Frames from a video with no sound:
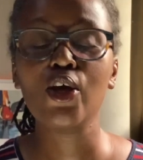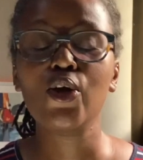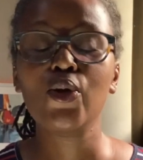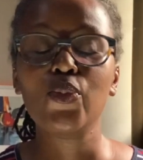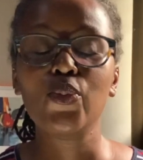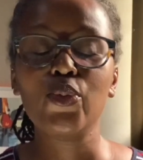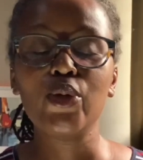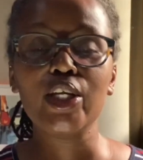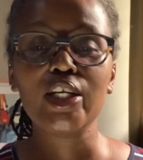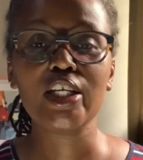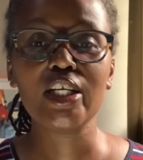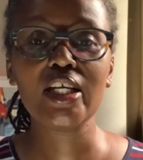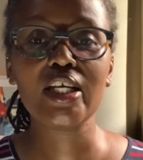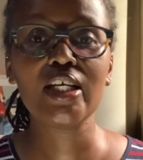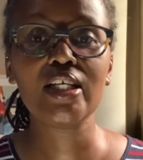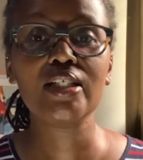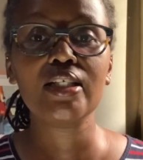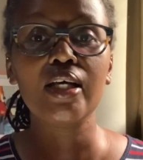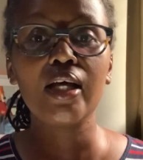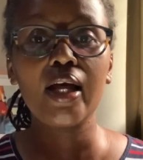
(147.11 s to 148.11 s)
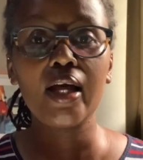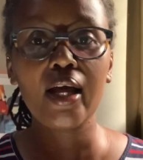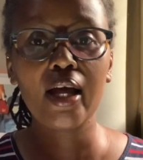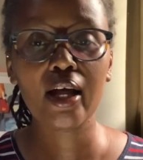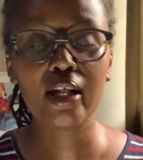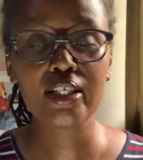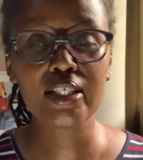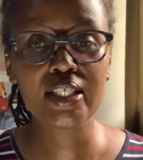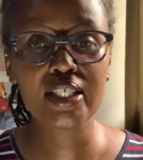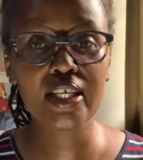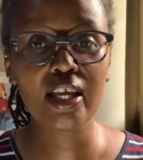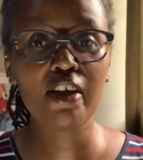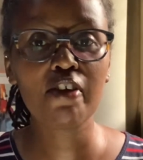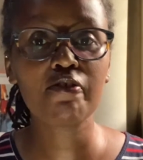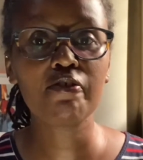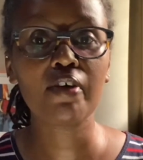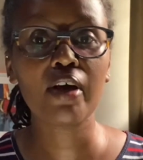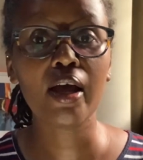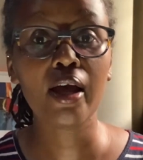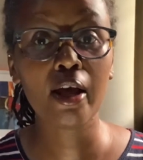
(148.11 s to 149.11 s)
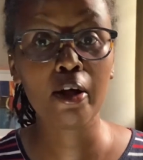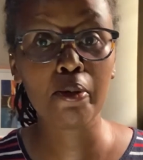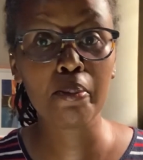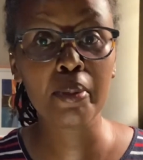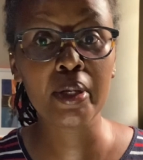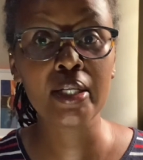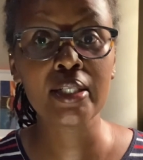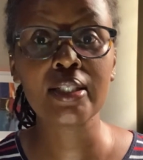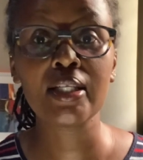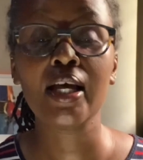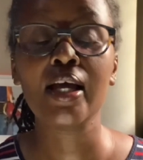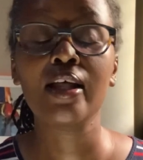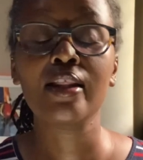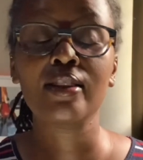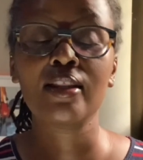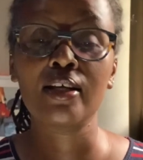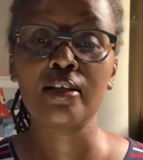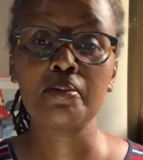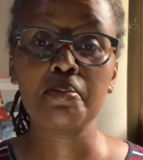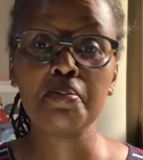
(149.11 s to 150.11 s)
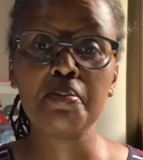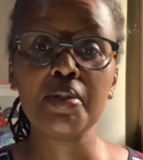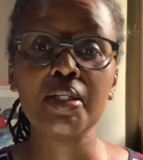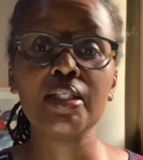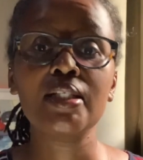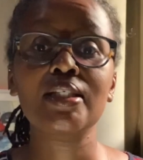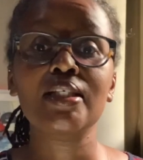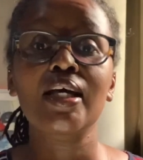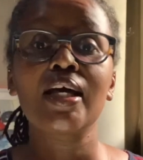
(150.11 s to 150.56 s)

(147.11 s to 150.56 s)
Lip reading: We need safe helmets that meet